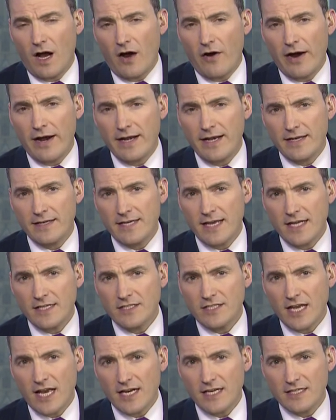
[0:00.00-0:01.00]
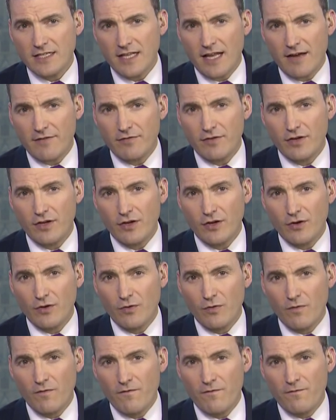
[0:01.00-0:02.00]
All right, 10 seconds left.
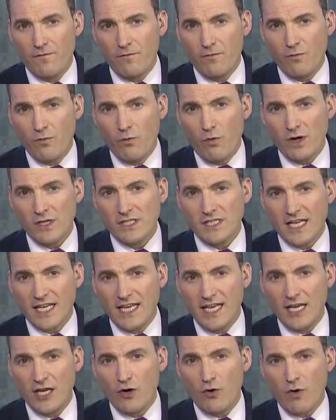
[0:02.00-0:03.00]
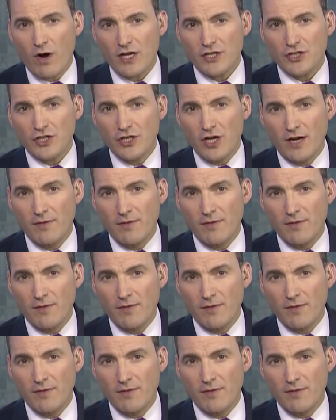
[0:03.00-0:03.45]
What's the key question